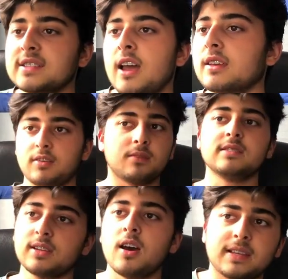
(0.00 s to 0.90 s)
is nicely
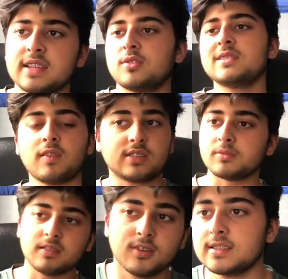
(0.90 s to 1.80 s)
laid out compared to
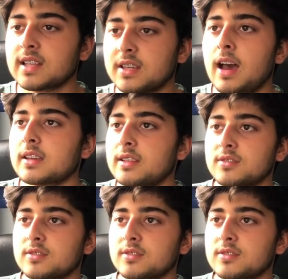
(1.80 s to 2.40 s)
Anki, which I